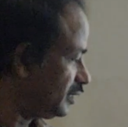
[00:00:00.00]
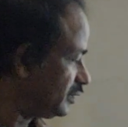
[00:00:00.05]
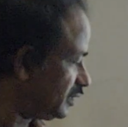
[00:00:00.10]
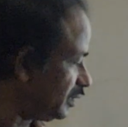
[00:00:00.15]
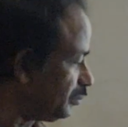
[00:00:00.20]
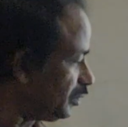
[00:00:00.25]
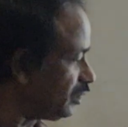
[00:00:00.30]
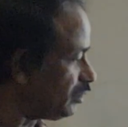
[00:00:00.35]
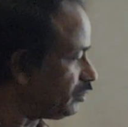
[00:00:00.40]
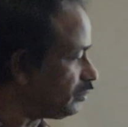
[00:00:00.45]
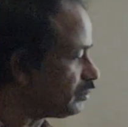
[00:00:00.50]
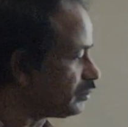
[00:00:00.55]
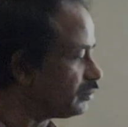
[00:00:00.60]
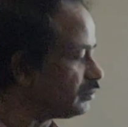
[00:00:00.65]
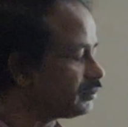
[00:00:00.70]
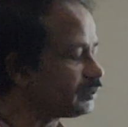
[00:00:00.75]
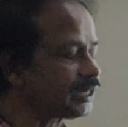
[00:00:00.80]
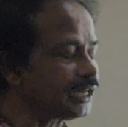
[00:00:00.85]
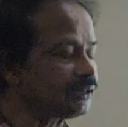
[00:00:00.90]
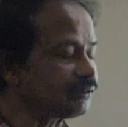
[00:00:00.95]
Similarly,
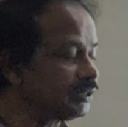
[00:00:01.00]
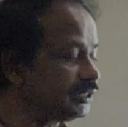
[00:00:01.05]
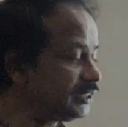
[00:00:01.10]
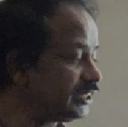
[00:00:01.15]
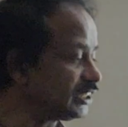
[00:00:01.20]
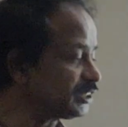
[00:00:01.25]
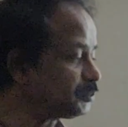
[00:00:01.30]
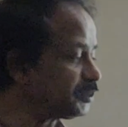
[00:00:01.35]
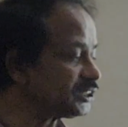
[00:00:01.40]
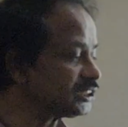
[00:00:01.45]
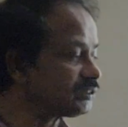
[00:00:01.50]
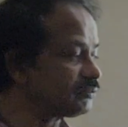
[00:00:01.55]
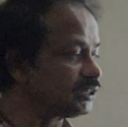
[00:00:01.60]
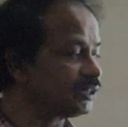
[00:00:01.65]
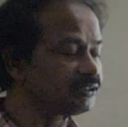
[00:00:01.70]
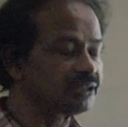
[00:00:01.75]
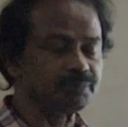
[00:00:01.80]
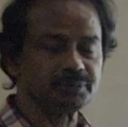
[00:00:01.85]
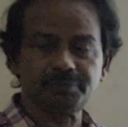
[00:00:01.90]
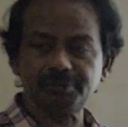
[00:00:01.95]
we calculate the expression
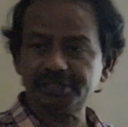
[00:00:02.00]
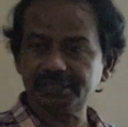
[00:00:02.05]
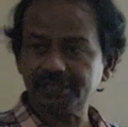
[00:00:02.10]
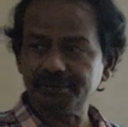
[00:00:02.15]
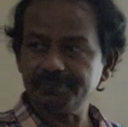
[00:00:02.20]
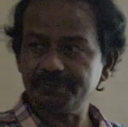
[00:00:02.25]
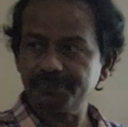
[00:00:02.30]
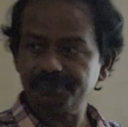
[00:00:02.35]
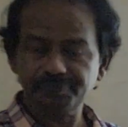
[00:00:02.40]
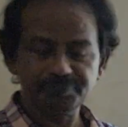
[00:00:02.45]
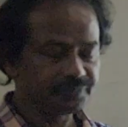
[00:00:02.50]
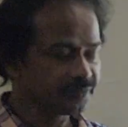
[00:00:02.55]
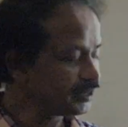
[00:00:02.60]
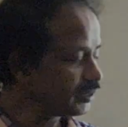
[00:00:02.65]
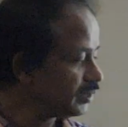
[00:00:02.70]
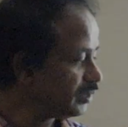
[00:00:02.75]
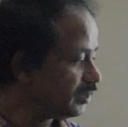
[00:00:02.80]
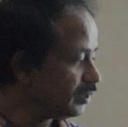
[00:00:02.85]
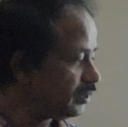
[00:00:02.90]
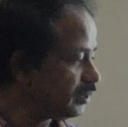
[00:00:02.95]
value of the momentum
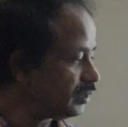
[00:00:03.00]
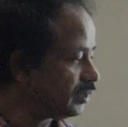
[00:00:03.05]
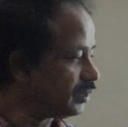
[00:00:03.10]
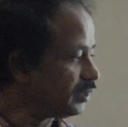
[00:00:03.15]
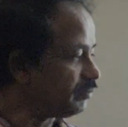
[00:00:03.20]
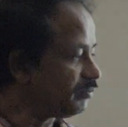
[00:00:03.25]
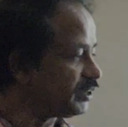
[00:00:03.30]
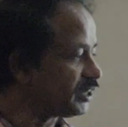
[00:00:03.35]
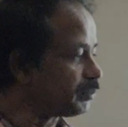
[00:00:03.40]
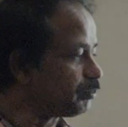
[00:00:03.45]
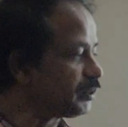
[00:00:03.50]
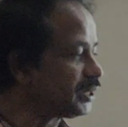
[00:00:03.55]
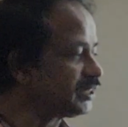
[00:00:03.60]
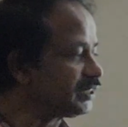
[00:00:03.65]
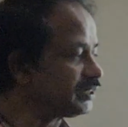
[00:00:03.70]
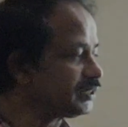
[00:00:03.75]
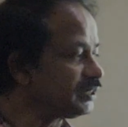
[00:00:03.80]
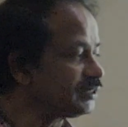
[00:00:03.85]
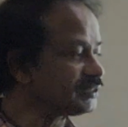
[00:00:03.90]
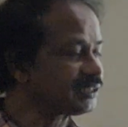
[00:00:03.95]
for a
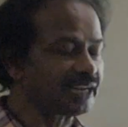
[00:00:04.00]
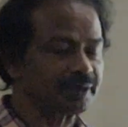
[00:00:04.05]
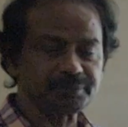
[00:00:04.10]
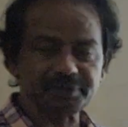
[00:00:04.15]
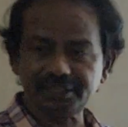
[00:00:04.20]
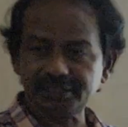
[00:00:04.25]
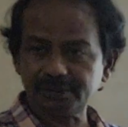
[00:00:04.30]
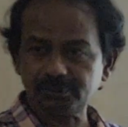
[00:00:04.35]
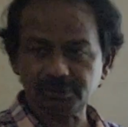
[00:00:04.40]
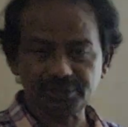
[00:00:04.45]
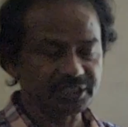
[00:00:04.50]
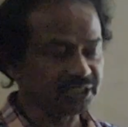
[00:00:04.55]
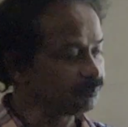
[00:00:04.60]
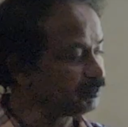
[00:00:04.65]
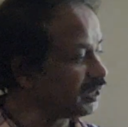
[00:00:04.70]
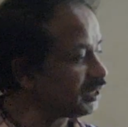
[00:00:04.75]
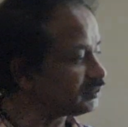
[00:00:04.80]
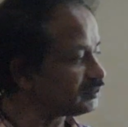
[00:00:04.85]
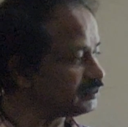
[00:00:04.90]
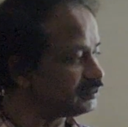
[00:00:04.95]
particle trapped in a 1D
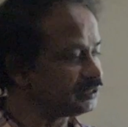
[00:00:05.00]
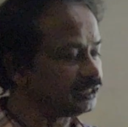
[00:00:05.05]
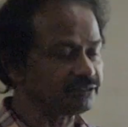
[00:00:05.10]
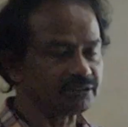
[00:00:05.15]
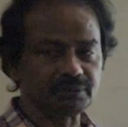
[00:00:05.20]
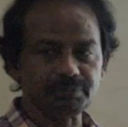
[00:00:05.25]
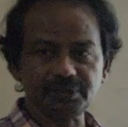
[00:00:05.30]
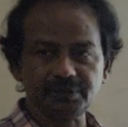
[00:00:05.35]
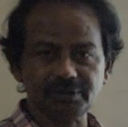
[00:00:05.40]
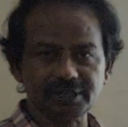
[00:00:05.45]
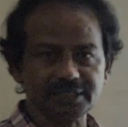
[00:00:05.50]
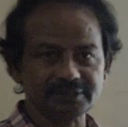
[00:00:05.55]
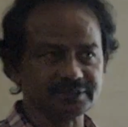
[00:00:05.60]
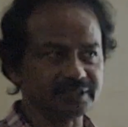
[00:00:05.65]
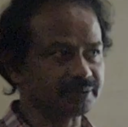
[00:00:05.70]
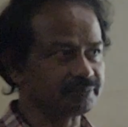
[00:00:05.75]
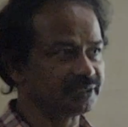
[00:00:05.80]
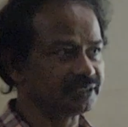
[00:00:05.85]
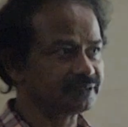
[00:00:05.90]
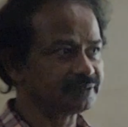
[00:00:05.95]
box. That will be your
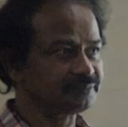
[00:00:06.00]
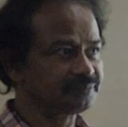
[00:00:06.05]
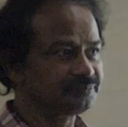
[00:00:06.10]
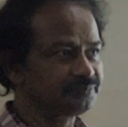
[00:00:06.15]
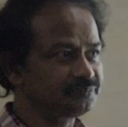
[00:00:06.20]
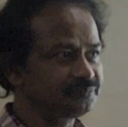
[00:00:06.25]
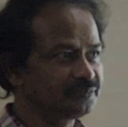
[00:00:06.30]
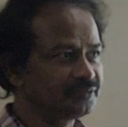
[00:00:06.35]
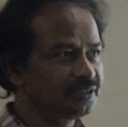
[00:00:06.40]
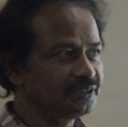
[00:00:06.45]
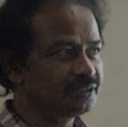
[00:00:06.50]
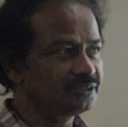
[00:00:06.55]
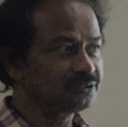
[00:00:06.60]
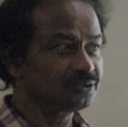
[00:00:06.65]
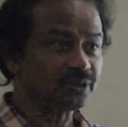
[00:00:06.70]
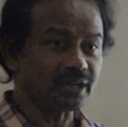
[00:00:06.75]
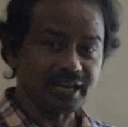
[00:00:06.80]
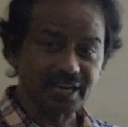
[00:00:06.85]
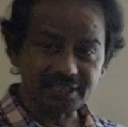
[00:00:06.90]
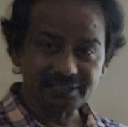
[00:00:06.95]
assignment.
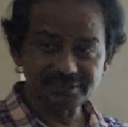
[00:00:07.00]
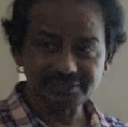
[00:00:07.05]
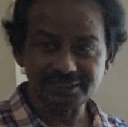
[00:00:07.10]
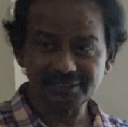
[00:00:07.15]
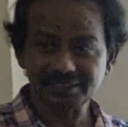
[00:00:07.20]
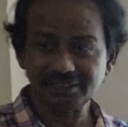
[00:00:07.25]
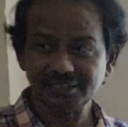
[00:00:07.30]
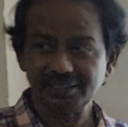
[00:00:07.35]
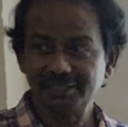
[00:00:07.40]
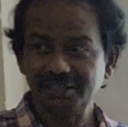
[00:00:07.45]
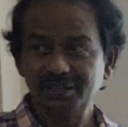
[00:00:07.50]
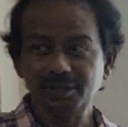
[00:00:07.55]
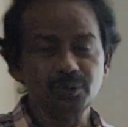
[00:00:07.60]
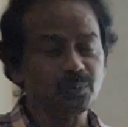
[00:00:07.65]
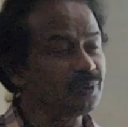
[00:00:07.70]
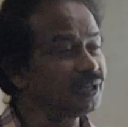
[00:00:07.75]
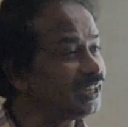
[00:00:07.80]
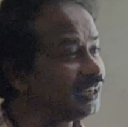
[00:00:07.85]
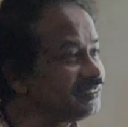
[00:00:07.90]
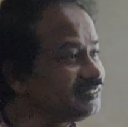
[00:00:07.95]
So answer
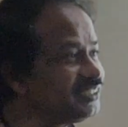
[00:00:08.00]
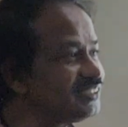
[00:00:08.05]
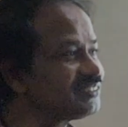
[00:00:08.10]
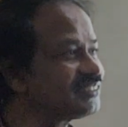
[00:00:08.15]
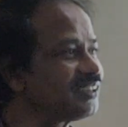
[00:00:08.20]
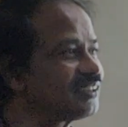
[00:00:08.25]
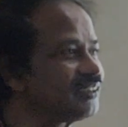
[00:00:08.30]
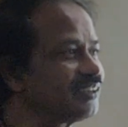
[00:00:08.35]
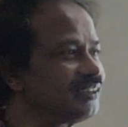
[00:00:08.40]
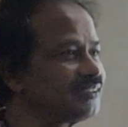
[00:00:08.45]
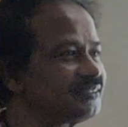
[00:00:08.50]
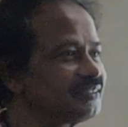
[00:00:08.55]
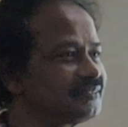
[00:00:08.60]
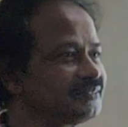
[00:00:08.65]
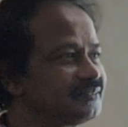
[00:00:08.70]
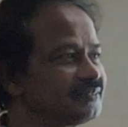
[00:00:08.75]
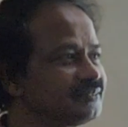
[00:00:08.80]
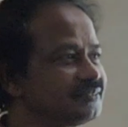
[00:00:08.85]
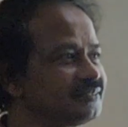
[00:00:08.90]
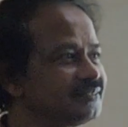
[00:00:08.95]
will exist or not?
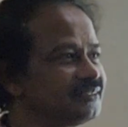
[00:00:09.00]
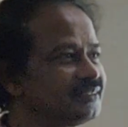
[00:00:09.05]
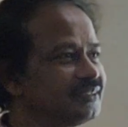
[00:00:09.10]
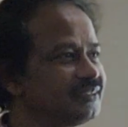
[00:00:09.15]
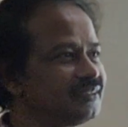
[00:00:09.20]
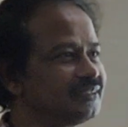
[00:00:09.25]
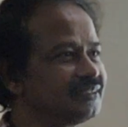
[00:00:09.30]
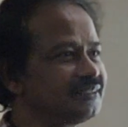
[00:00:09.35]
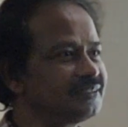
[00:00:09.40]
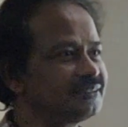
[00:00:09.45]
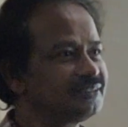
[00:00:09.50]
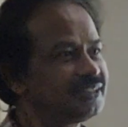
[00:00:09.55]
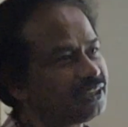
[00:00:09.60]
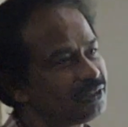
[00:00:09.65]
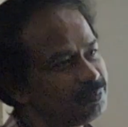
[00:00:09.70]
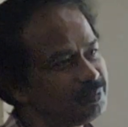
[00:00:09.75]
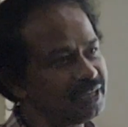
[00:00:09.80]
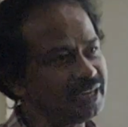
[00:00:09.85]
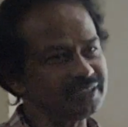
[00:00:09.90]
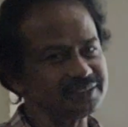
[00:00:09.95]

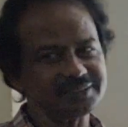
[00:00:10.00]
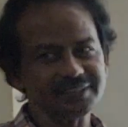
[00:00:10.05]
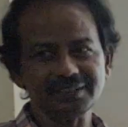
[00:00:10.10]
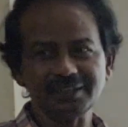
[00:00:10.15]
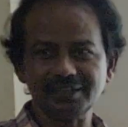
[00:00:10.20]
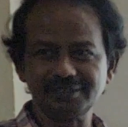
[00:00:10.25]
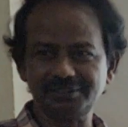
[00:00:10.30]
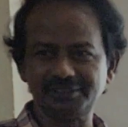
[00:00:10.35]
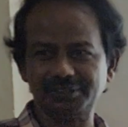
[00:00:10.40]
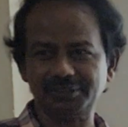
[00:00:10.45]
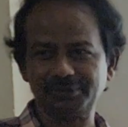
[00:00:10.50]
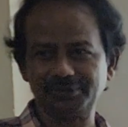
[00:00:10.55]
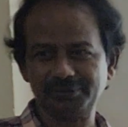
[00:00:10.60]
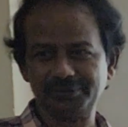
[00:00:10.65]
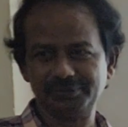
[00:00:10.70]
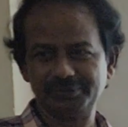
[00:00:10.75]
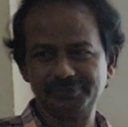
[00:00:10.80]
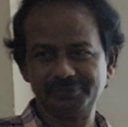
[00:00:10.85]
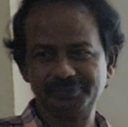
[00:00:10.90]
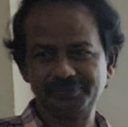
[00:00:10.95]
There will be answer or
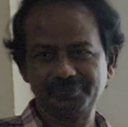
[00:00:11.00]
0.